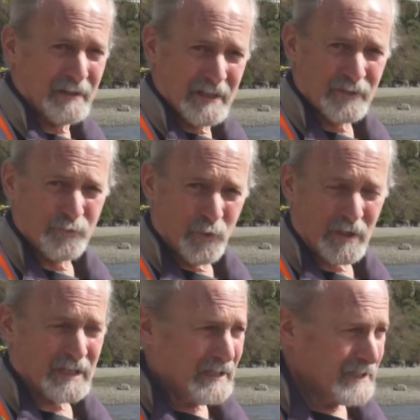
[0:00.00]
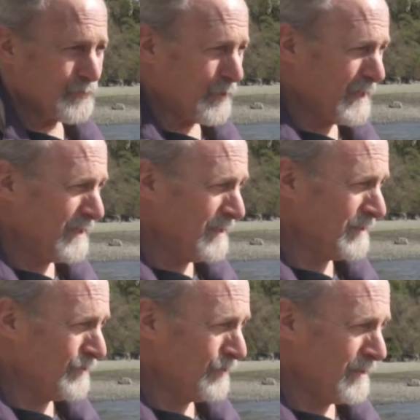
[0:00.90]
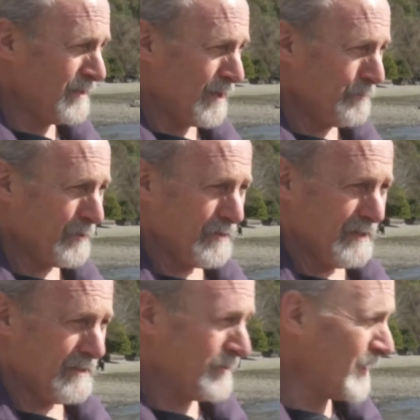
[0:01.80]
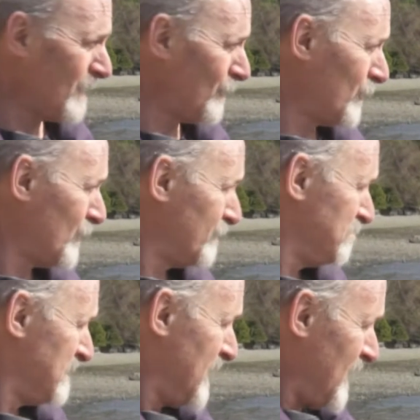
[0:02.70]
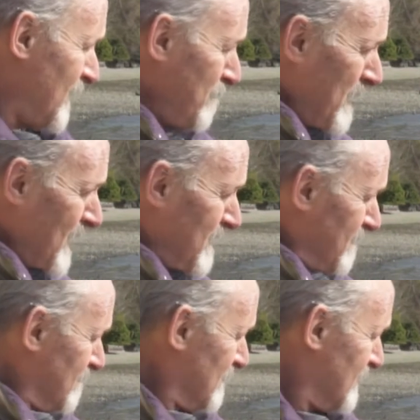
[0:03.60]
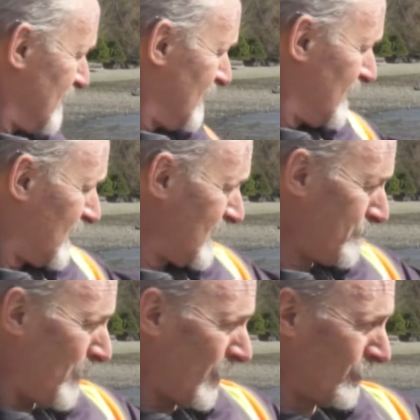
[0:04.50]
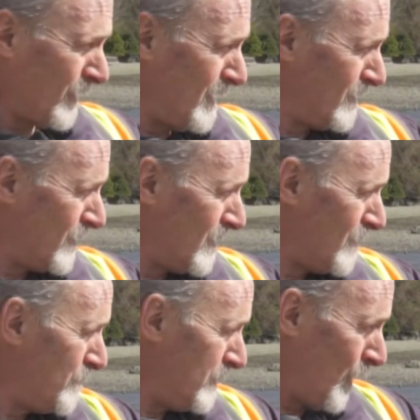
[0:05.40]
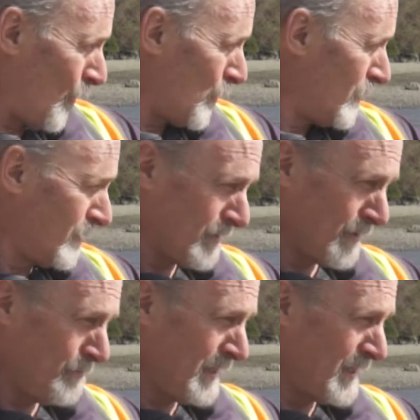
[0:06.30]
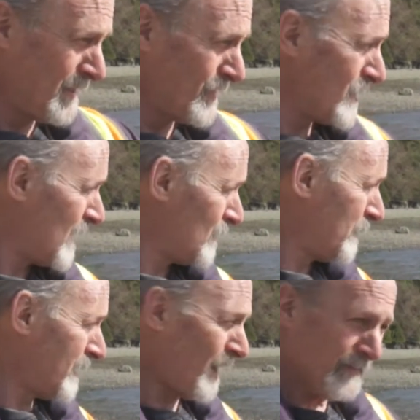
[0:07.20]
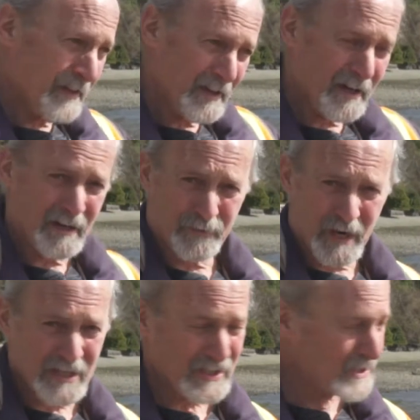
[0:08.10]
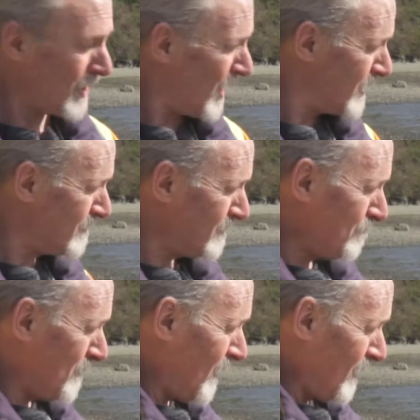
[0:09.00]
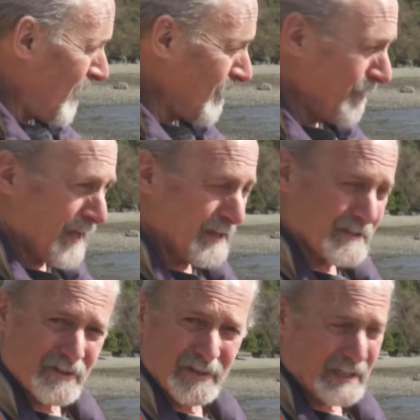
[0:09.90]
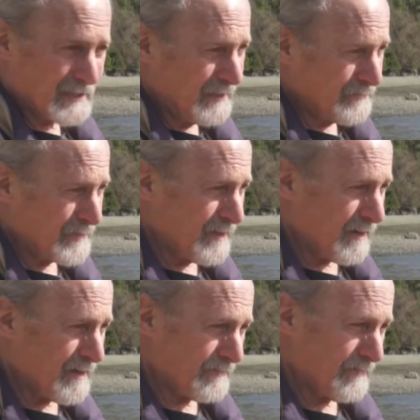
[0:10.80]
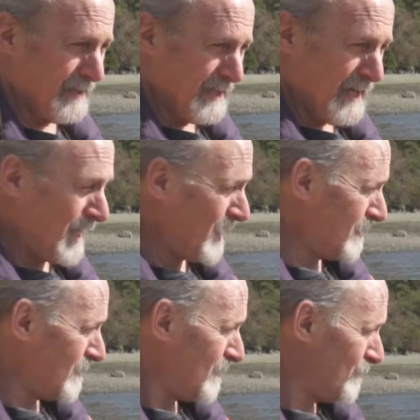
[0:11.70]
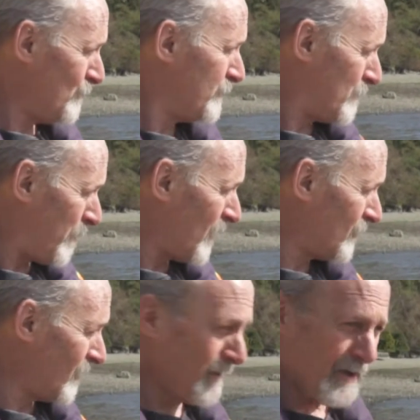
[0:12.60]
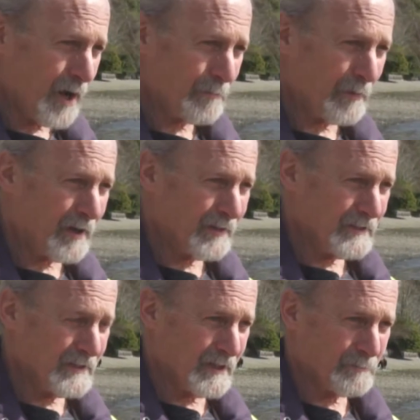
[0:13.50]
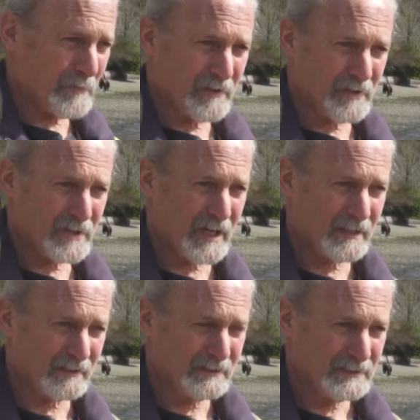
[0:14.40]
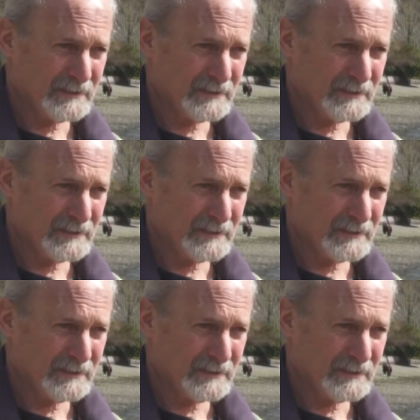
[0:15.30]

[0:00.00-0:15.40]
is working its way into the upper intertidal zone. It may get deposited into the lower or mid intertidal, but on the rising tide, a lot of that is going to get lifted off and deposited up on the upper intertidal.